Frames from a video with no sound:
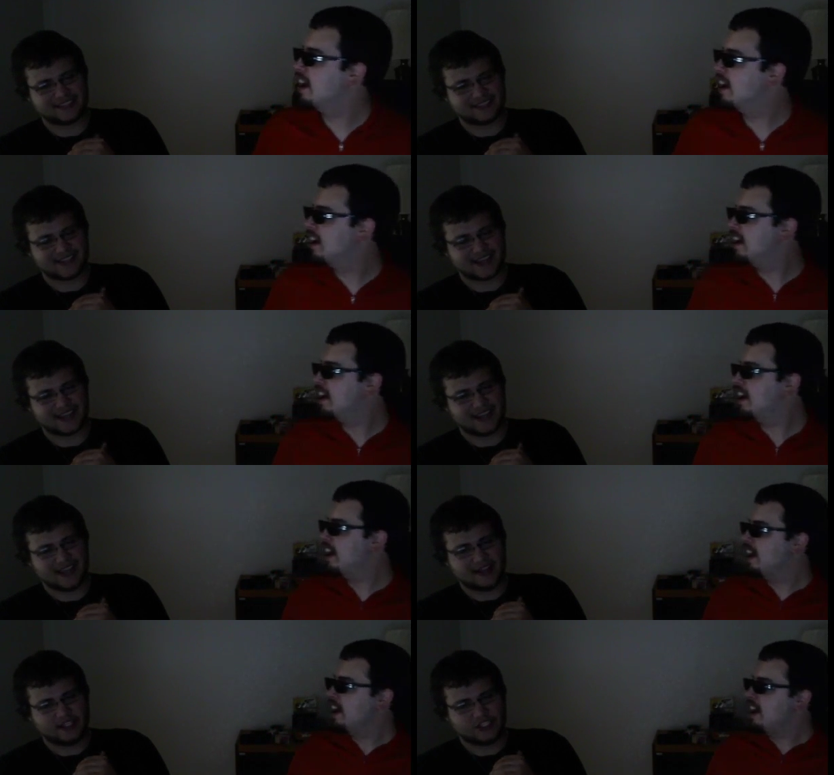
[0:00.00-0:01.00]
Speaker 1: that
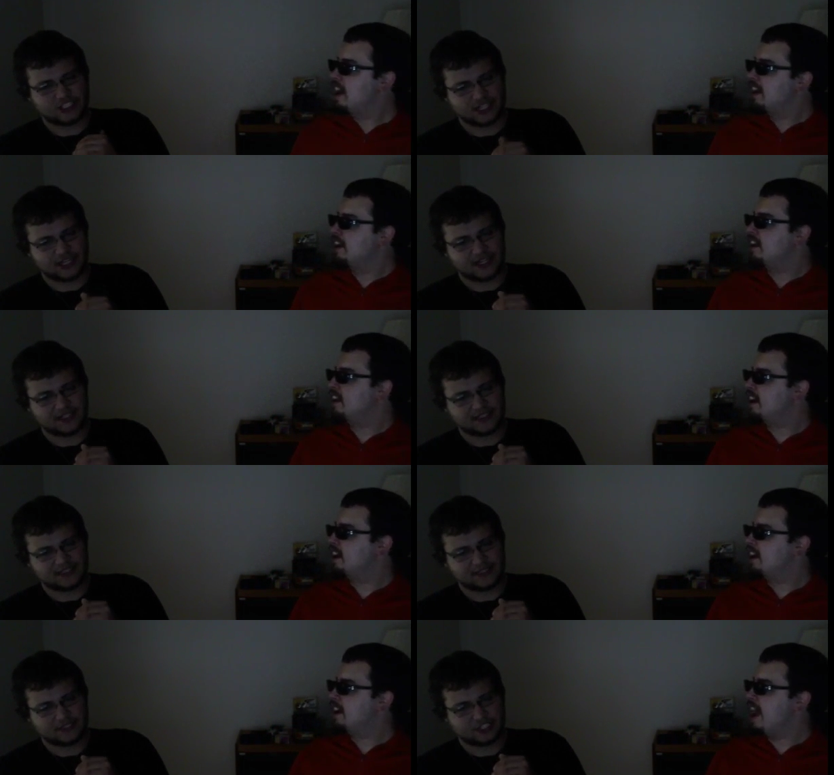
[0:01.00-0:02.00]
she
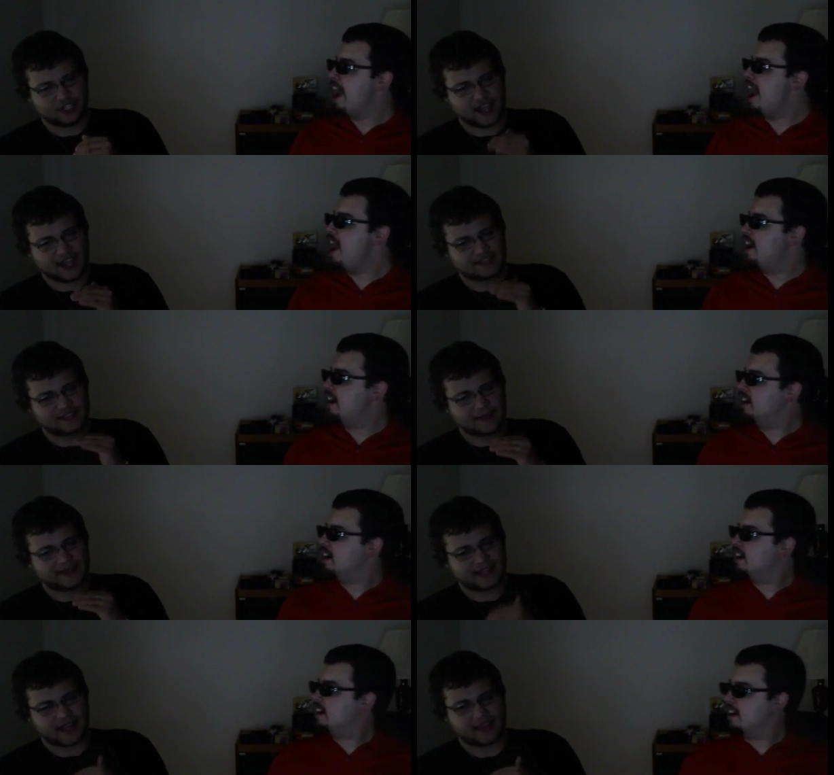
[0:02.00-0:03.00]
she has the
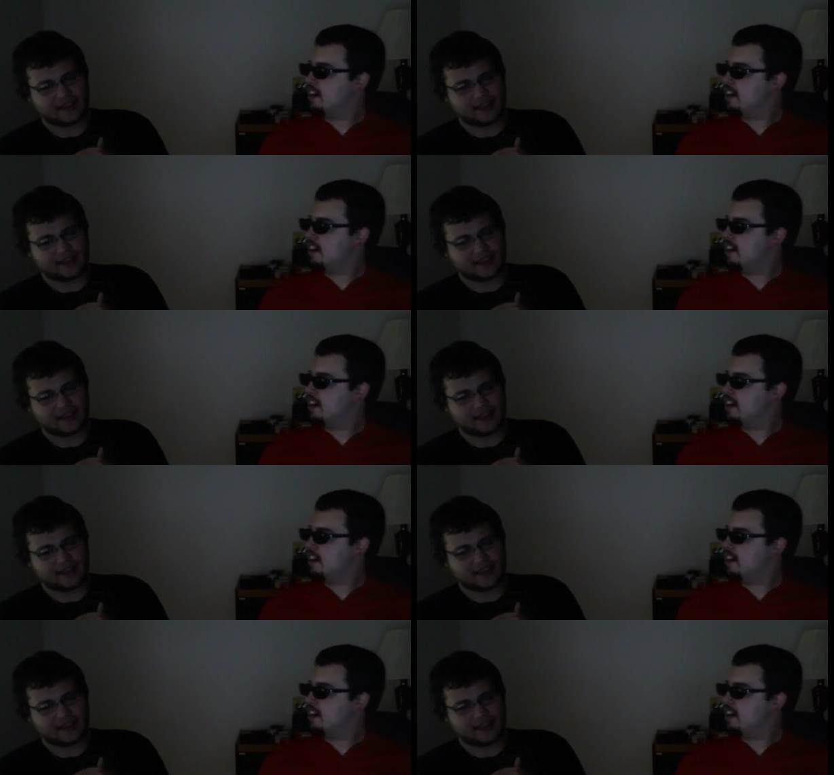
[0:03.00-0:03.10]
mentality